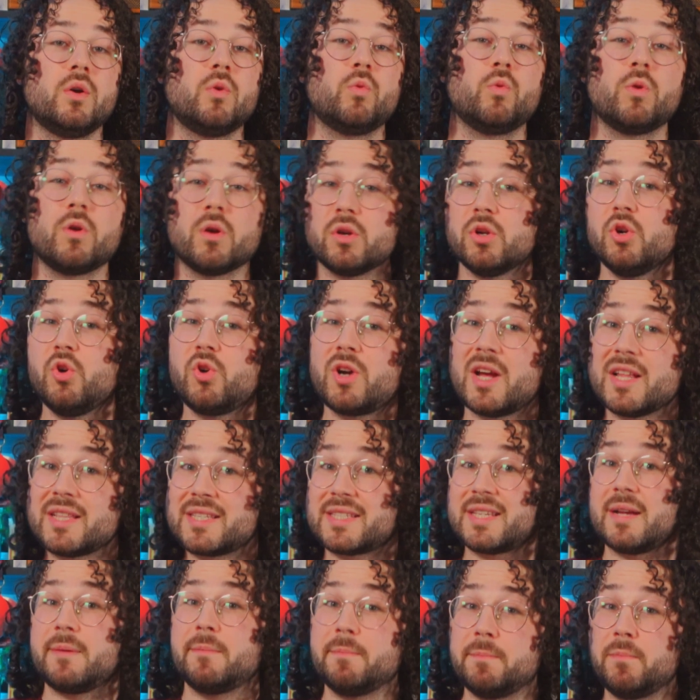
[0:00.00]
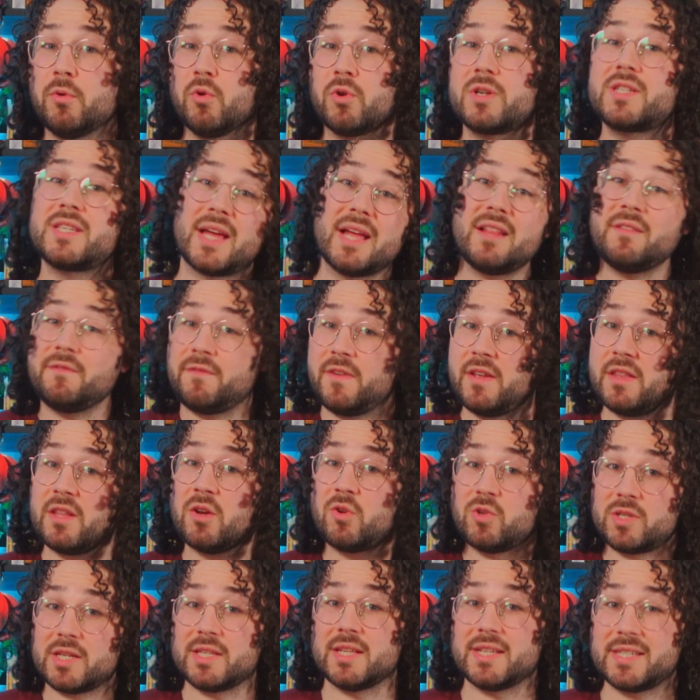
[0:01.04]
We'll look at some books and
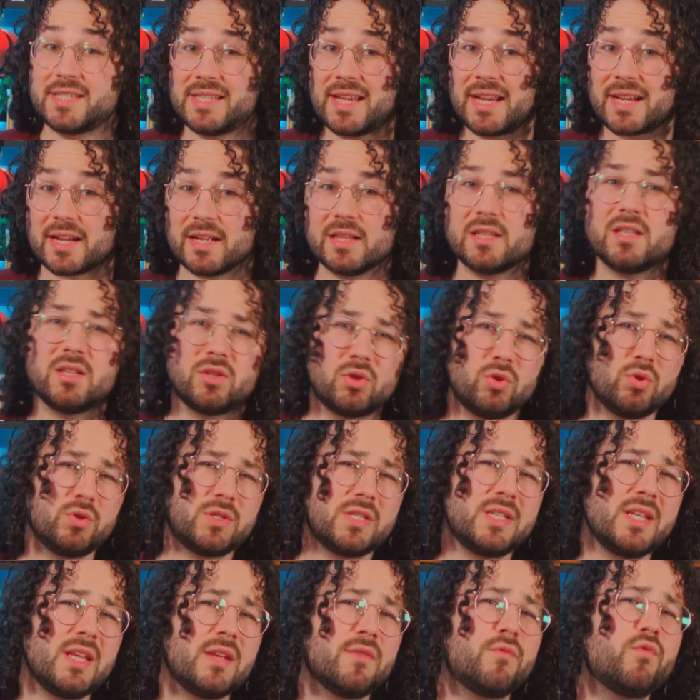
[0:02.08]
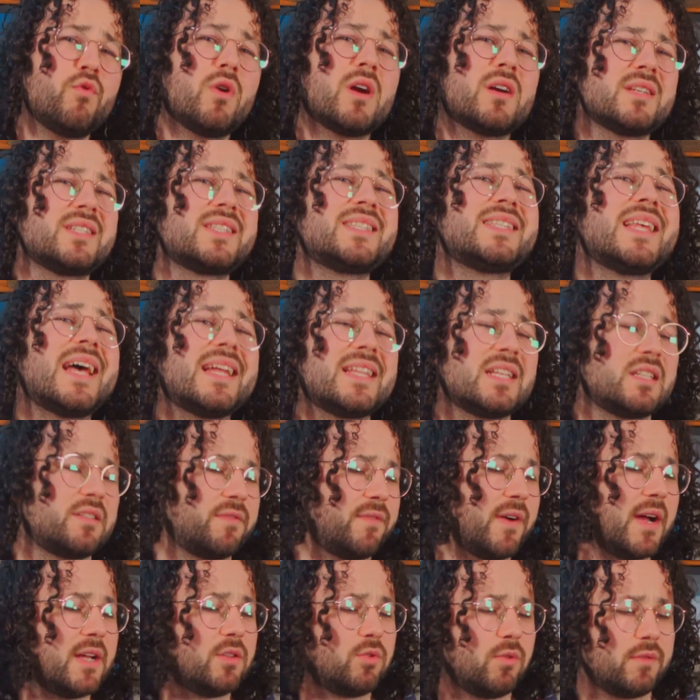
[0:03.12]
videos in a second to see if we're
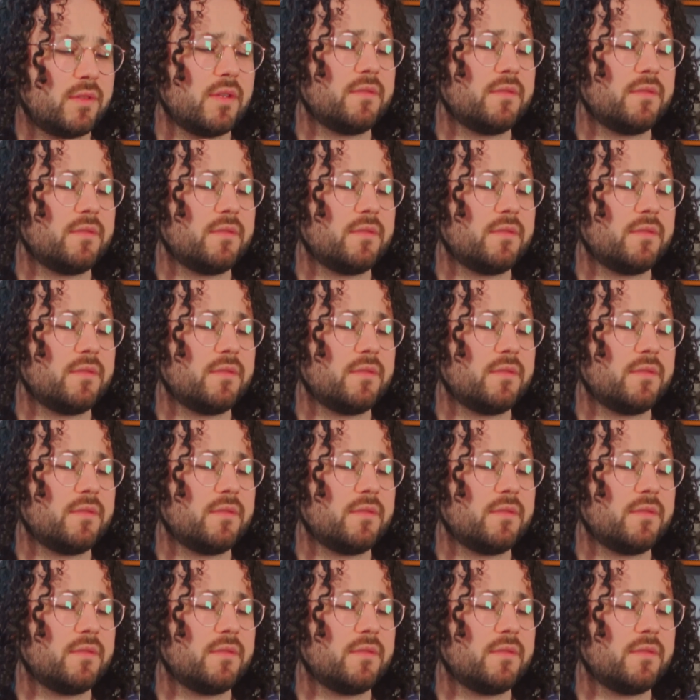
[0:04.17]
satisfied with the